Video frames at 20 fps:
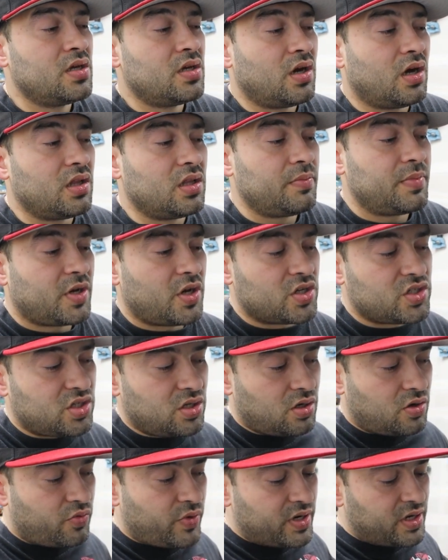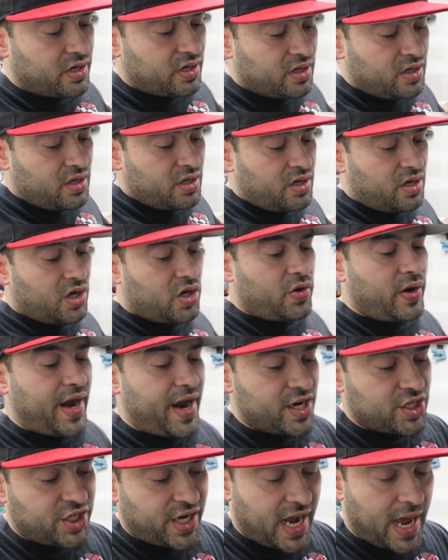only because, you know, when the
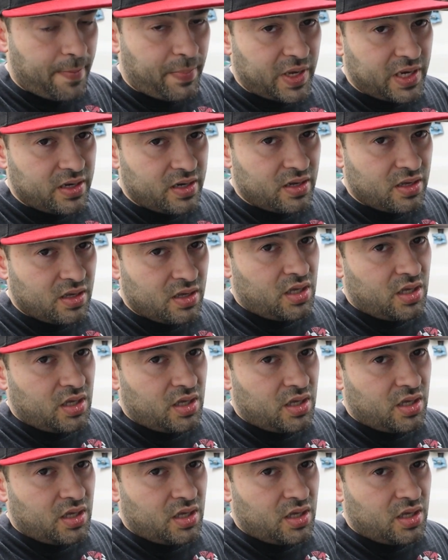crash happened,